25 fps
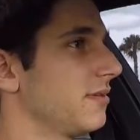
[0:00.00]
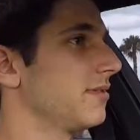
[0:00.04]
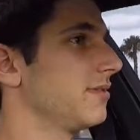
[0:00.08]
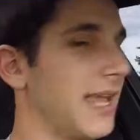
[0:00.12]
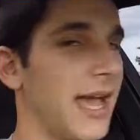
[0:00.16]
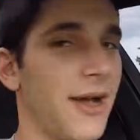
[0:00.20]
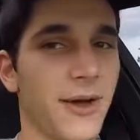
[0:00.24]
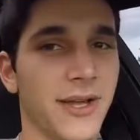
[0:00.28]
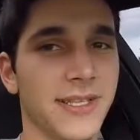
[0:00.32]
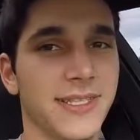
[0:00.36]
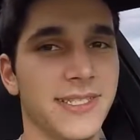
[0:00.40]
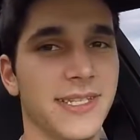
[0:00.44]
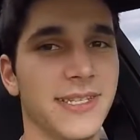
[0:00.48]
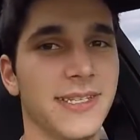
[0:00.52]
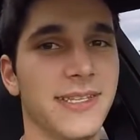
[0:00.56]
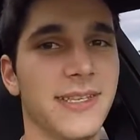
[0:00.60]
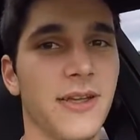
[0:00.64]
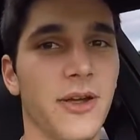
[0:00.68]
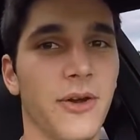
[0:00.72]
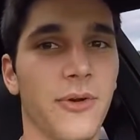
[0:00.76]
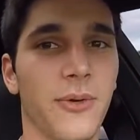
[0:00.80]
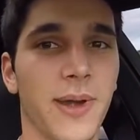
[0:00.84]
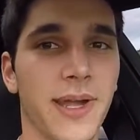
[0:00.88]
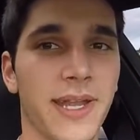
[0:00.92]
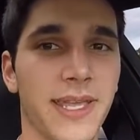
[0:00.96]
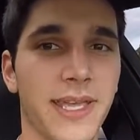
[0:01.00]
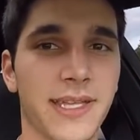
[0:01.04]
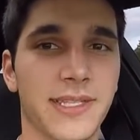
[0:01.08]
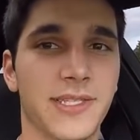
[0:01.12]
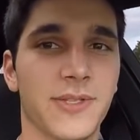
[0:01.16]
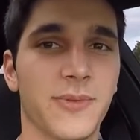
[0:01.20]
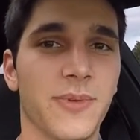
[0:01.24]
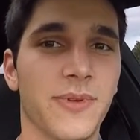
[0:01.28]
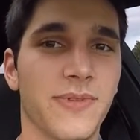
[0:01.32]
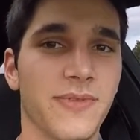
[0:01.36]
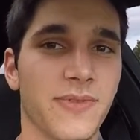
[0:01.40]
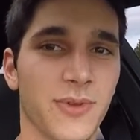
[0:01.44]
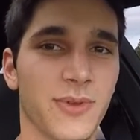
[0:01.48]
Now, I did already get
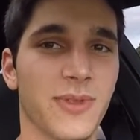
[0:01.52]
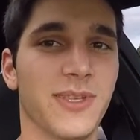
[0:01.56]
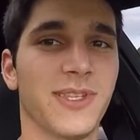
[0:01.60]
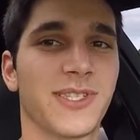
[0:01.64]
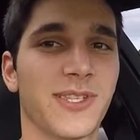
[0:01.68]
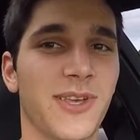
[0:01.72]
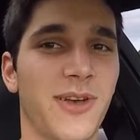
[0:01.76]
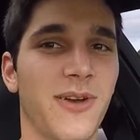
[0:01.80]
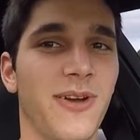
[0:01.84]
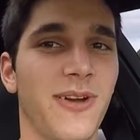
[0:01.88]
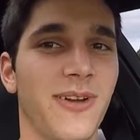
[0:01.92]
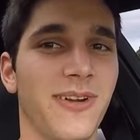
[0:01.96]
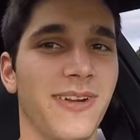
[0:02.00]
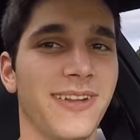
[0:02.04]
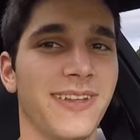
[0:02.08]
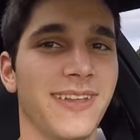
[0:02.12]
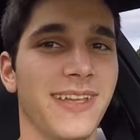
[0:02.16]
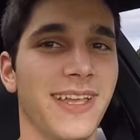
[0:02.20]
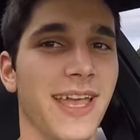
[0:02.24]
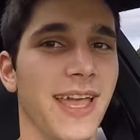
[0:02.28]
to review this car,